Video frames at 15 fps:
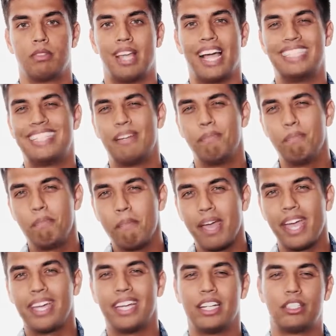as it
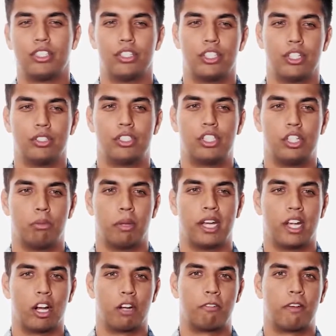may introduce too
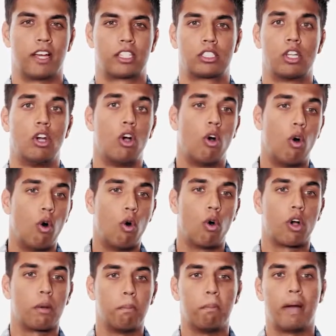many artifacts
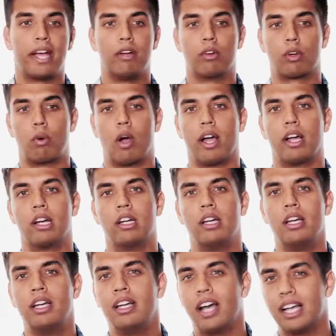or might require
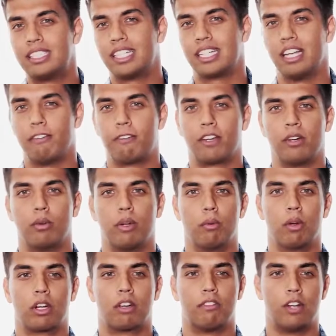a significant
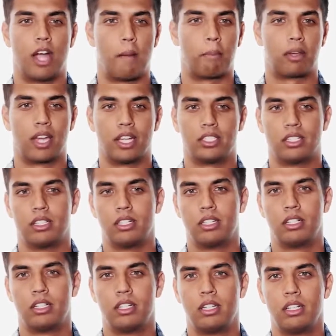rework of your application.
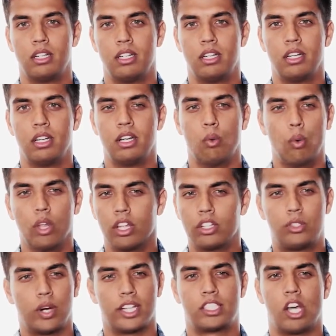We'll
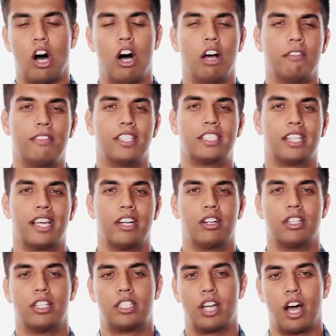address all of this later
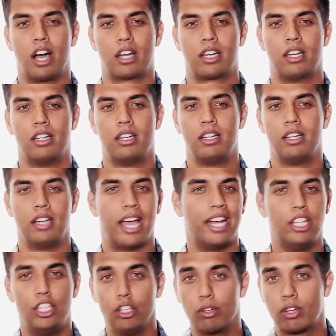in the talk,
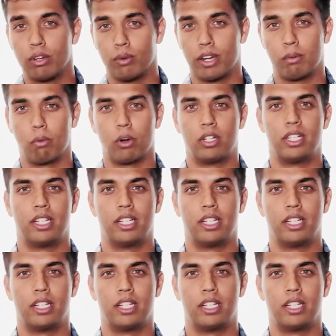and you can read more